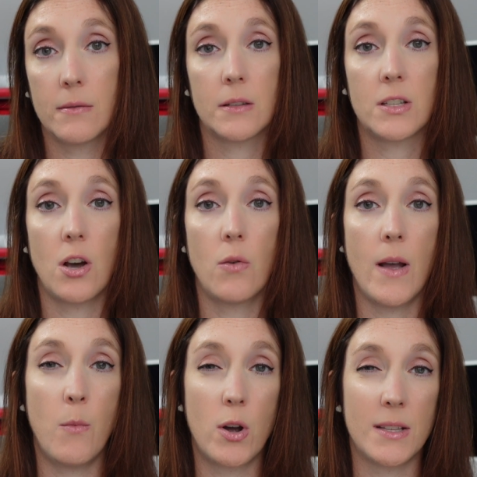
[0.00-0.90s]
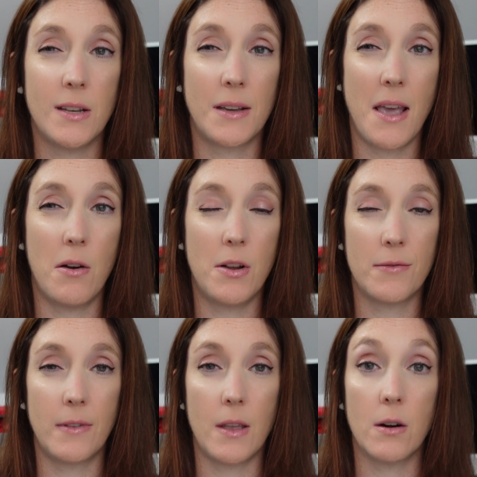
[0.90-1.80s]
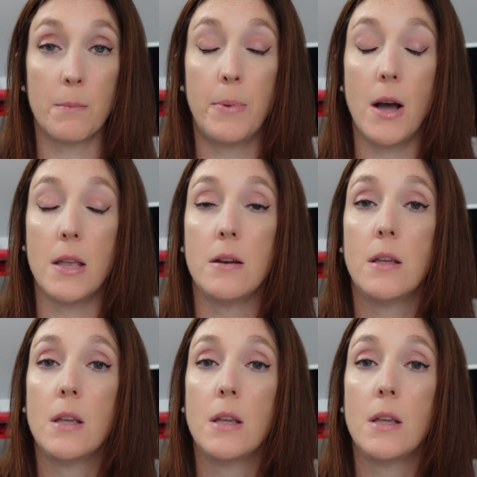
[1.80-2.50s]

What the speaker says: So, and we'll get to account health later, but